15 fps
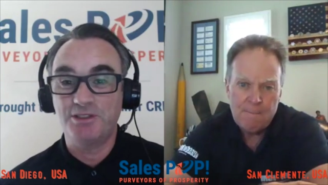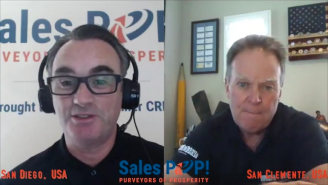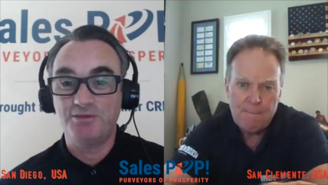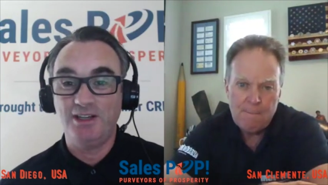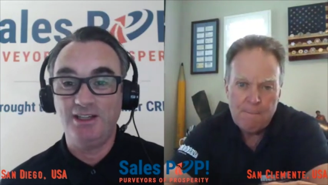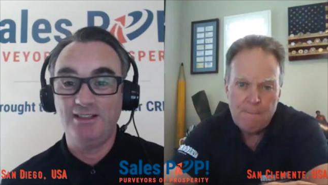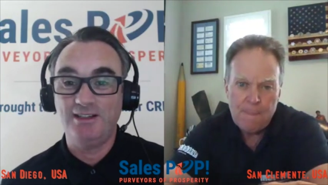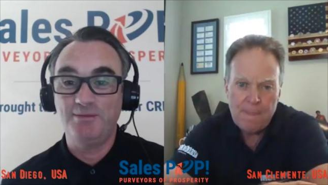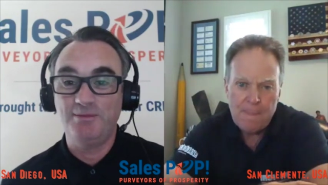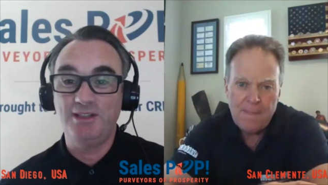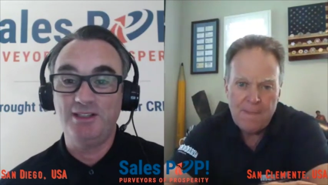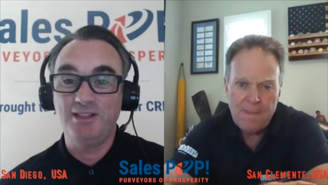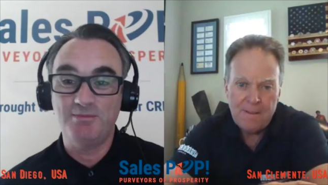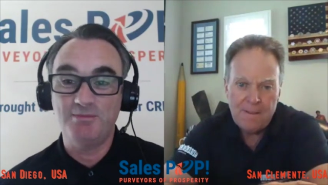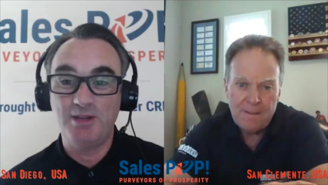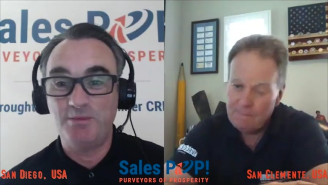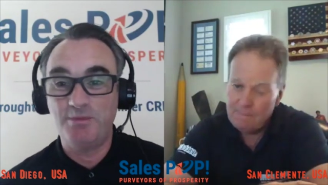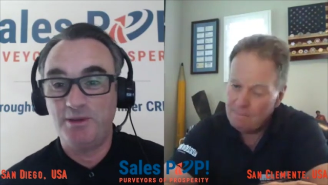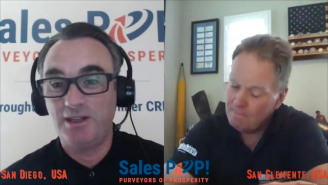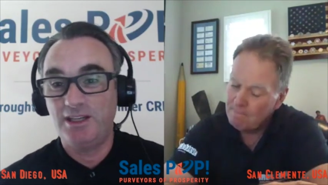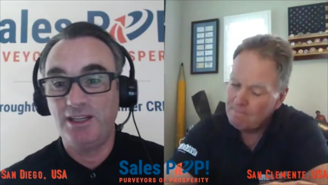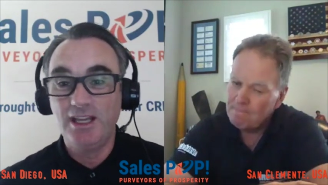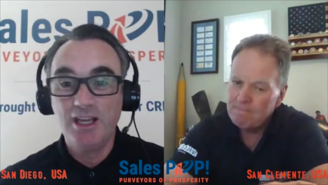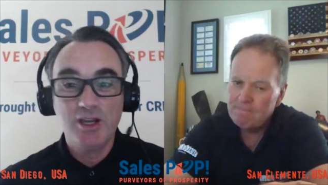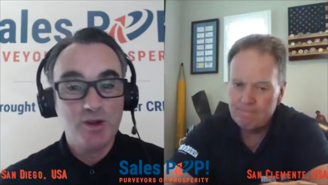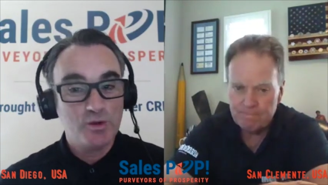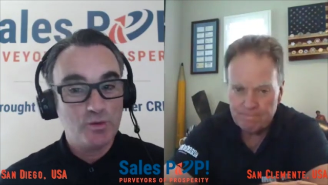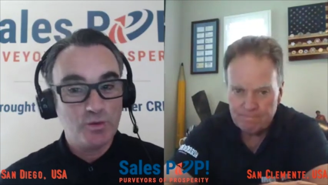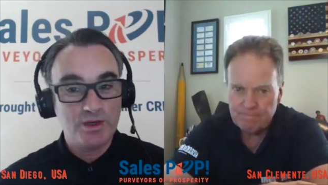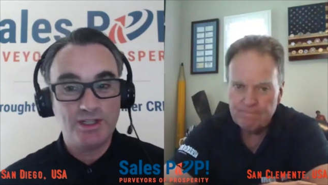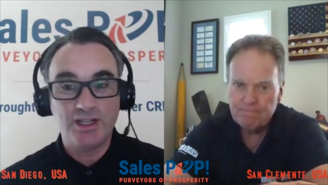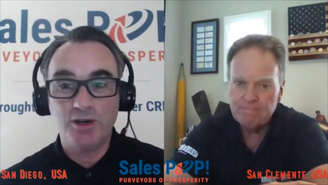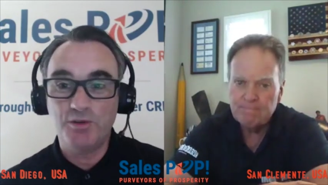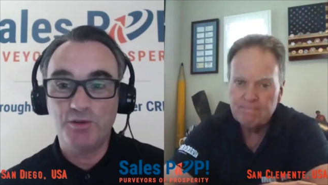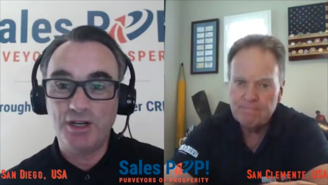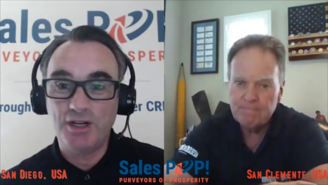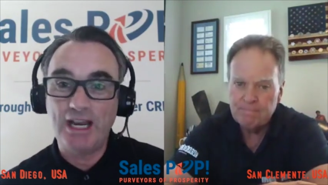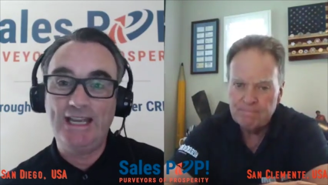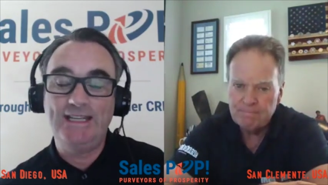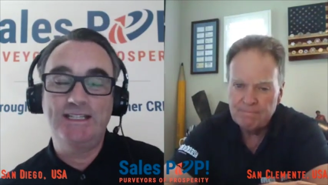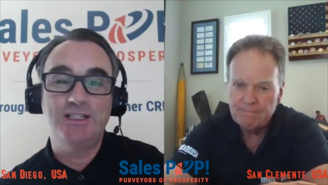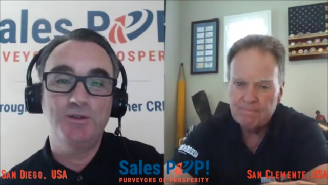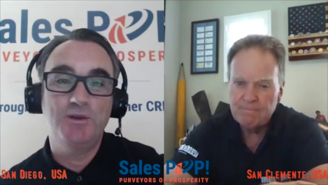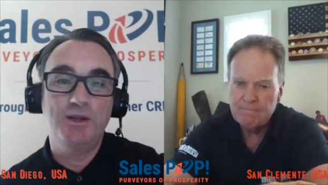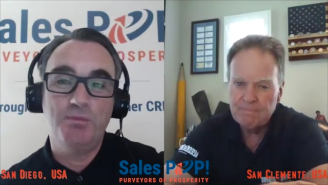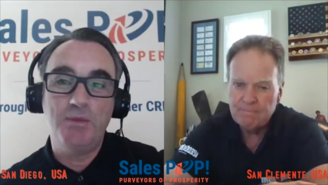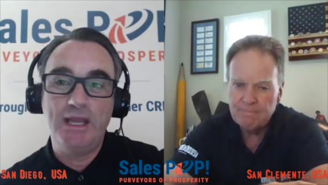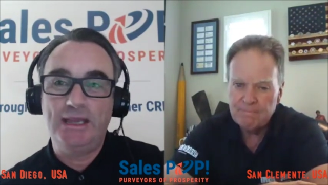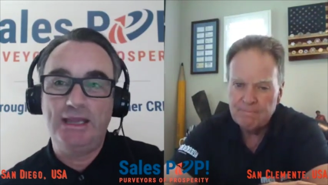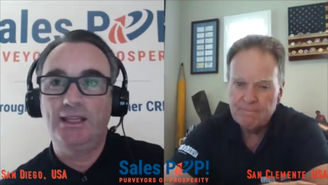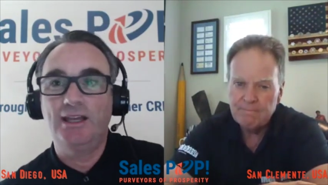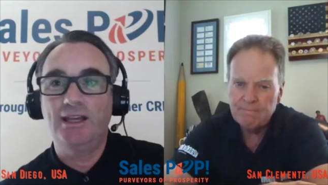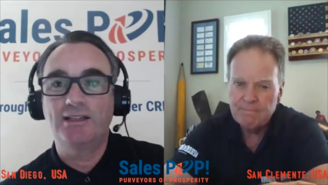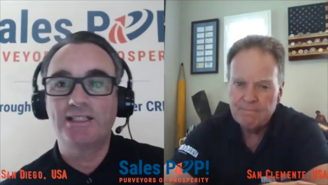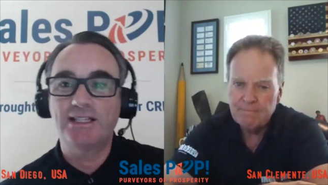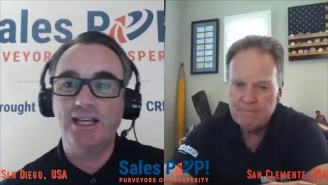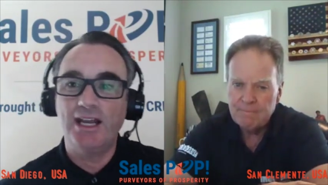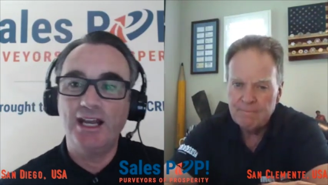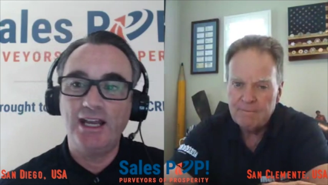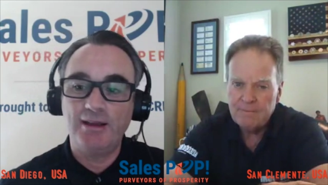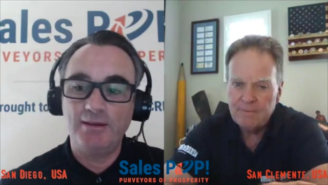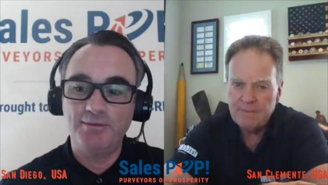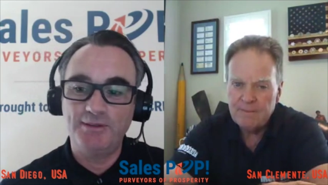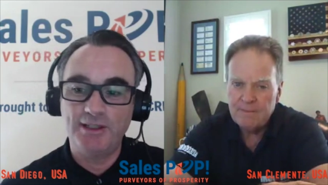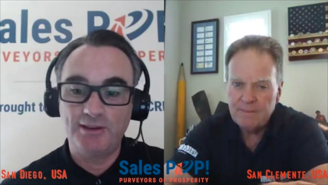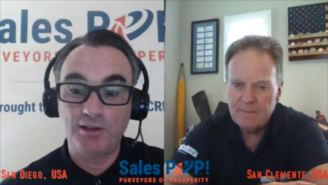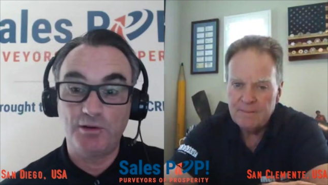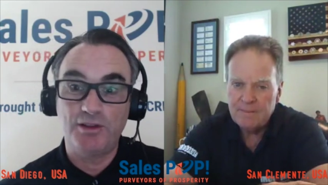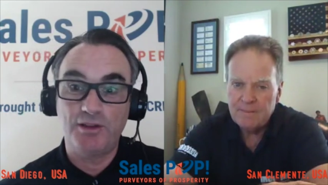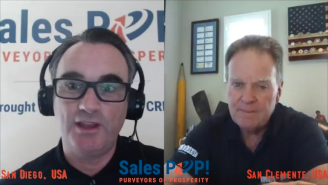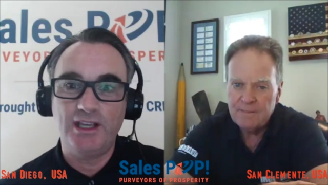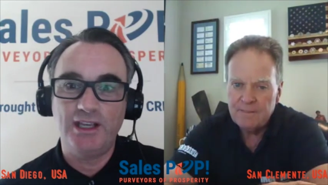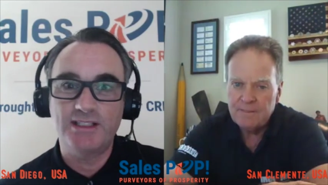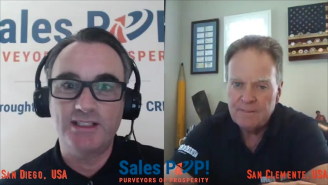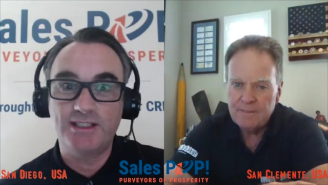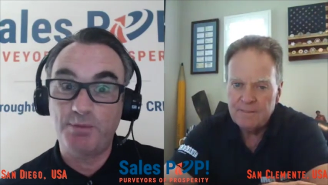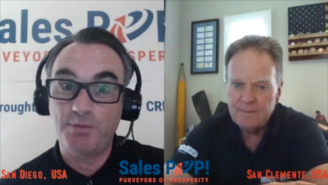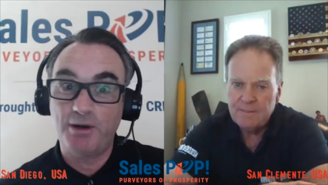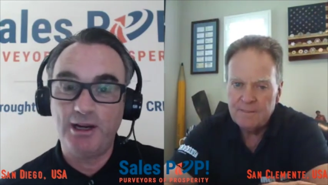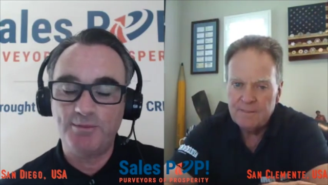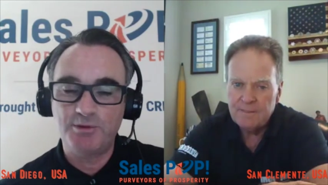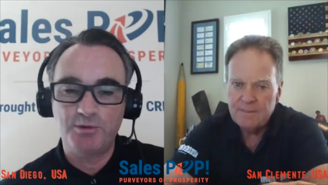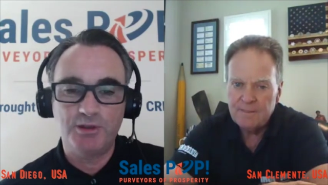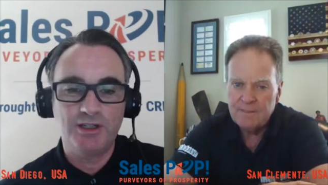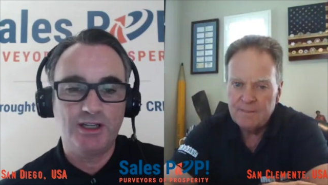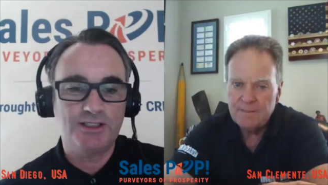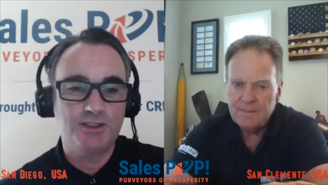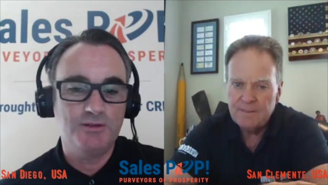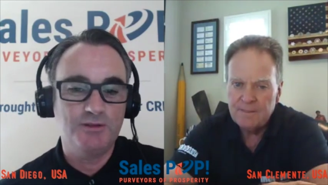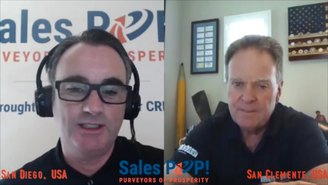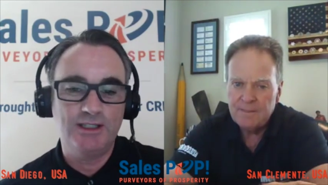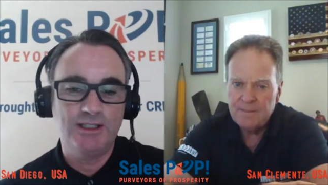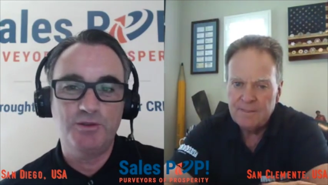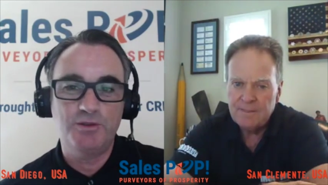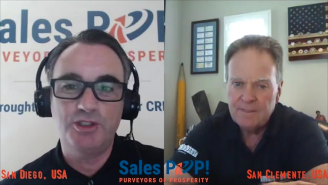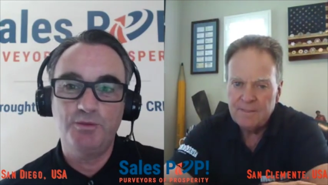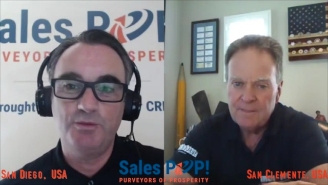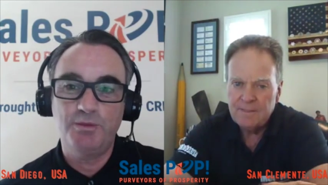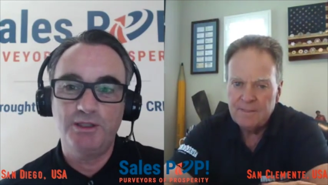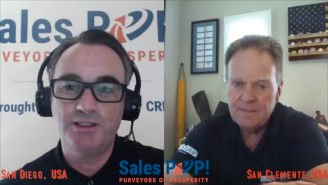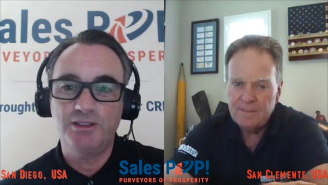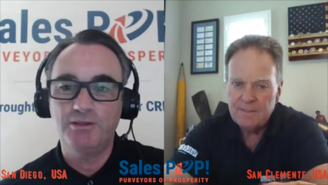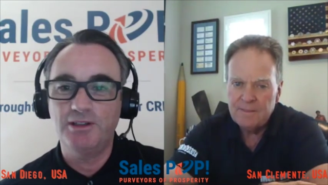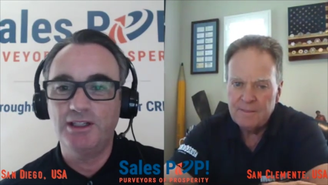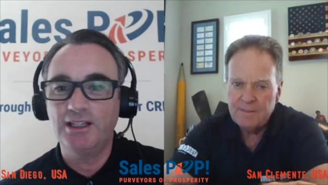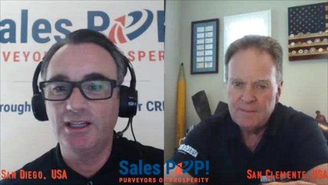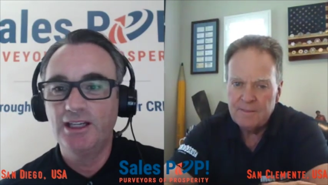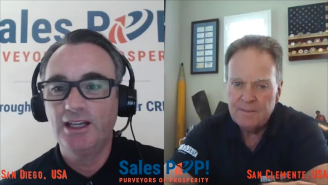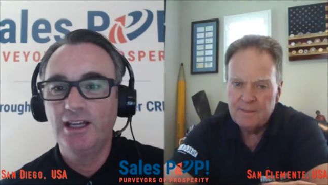Speaker 1: us, right? I mean, maybe we don't like to admit that uh, that there are things that perhaps we're not doing that we should be doing.